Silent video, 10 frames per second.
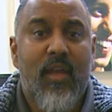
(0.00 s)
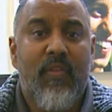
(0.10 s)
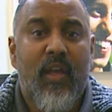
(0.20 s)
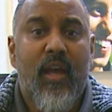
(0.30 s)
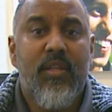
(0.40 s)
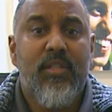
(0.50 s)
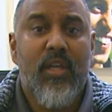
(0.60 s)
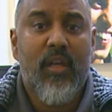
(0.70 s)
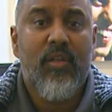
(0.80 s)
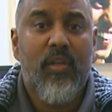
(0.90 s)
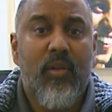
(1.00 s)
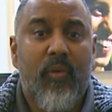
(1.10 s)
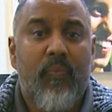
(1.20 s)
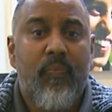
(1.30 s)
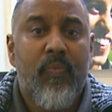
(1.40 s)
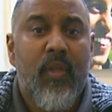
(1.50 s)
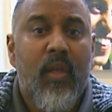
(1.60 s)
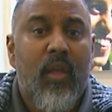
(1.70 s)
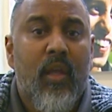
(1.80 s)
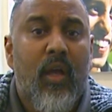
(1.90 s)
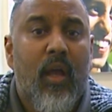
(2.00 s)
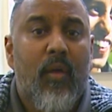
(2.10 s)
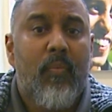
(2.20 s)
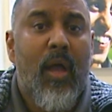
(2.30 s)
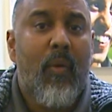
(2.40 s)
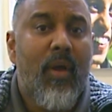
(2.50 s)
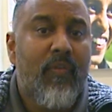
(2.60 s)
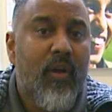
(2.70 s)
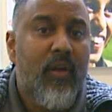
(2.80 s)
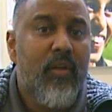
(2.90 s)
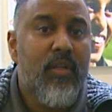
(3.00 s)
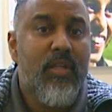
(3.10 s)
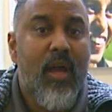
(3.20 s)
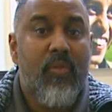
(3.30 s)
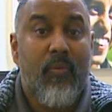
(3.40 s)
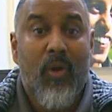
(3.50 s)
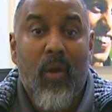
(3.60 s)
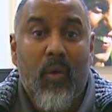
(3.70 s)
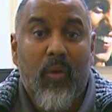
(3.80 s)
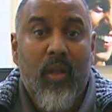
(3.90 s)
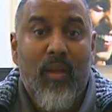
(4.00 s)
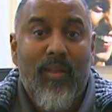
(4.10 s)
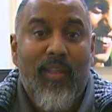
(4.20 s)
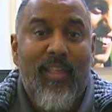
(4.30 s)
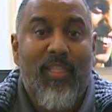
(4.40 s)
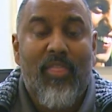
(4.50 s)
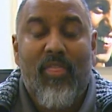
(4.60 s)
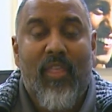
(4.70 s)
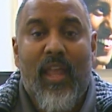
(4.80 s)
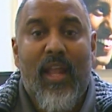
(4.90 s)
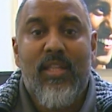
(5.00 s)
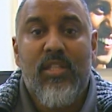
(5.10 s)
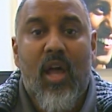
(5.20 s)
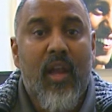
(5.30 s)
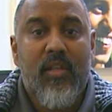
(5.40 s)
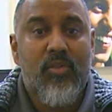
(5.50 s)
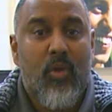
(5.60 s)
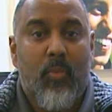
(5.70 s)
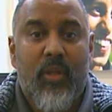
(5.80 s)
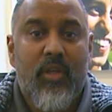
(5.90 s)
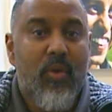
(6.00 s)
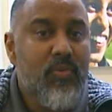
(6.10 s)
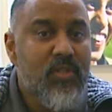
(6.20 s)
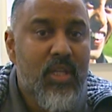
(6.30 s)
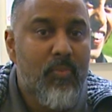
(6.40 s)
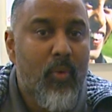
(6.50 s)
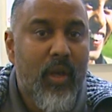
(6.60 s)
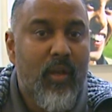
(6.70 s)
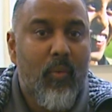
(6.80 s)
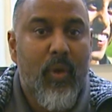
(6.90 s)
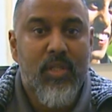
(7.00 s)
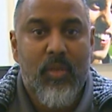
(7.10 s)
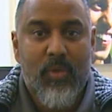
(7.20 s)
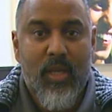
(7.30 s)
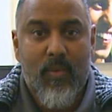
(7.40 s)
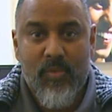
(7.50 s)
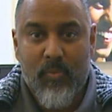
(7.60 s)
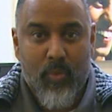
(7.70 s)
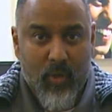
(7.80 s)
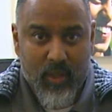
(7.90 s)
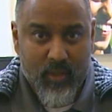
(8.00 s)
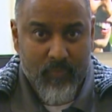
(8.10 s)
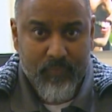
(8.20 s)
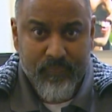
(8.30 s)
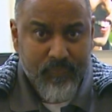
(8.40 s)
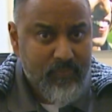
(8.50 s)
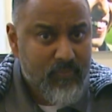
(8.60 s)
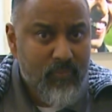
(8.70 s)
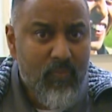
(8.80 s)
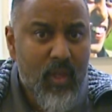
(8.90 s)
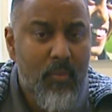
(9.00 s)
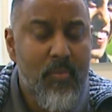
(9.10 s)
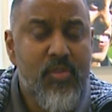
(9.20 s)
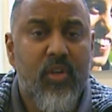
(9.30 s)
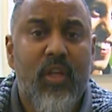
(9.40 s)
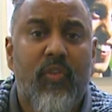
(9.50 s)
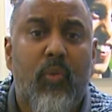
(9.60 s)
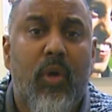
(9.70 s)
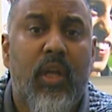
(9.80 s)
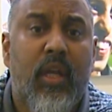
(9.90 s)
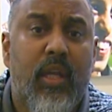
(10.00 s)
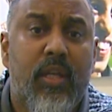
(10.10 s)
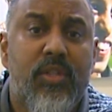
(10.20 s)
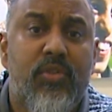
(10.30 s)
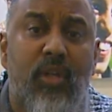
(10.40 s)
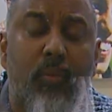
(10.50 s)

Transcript: having the eyes checked too. However, down the road, it's not as normal. You don't see a point at which it becomes important. Certainly if you work in an industry